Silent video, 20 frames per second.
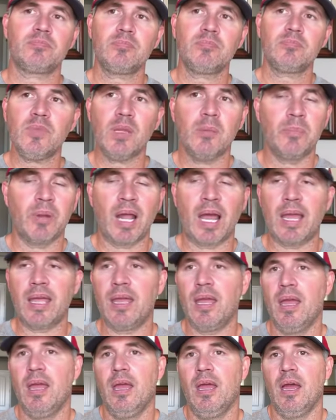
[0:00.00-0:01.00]
But I
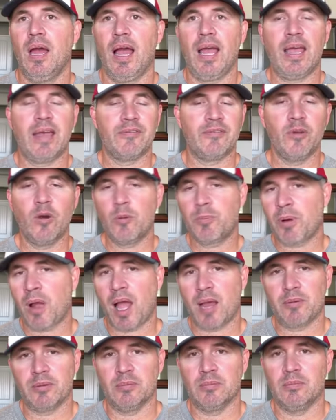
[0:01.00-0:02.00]
have no
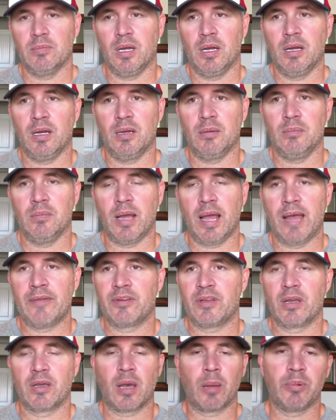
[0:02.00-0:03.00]
problem having
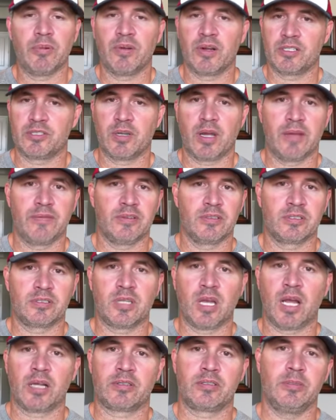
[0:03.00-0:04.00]
a couple of our drivers
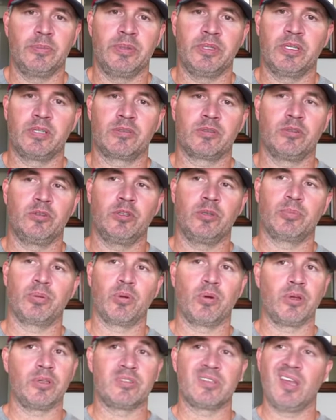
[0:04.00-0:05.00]
talk to potential new
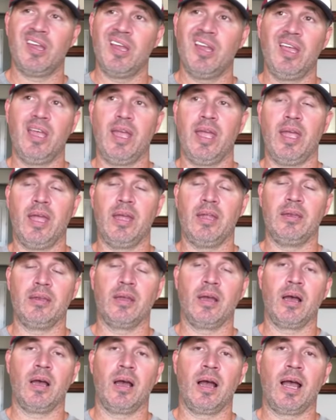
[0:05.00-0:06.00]
employees, and
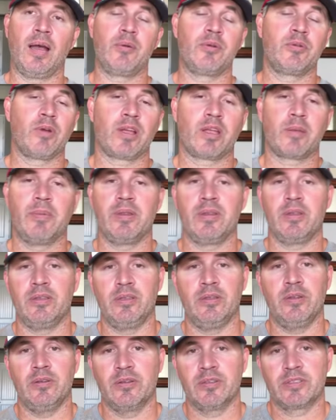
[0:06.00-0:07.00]
I would recommend that you
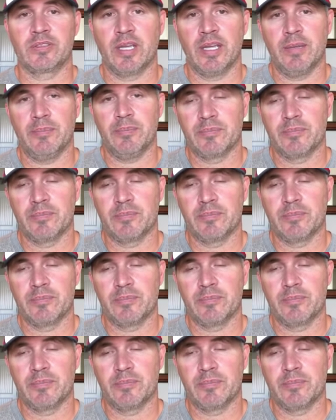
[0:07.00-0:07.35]
do the same.